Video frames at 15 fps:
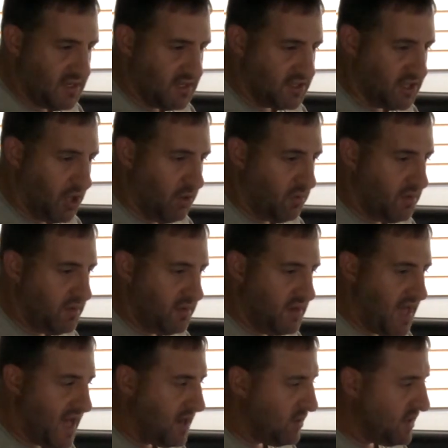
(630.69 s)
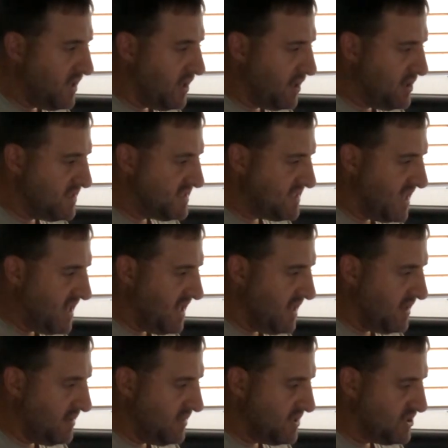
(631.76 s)
So not only are you
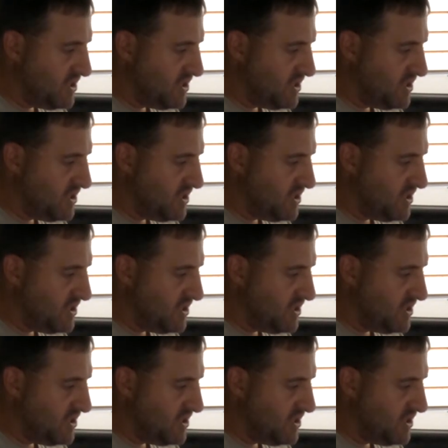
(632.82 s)
setting the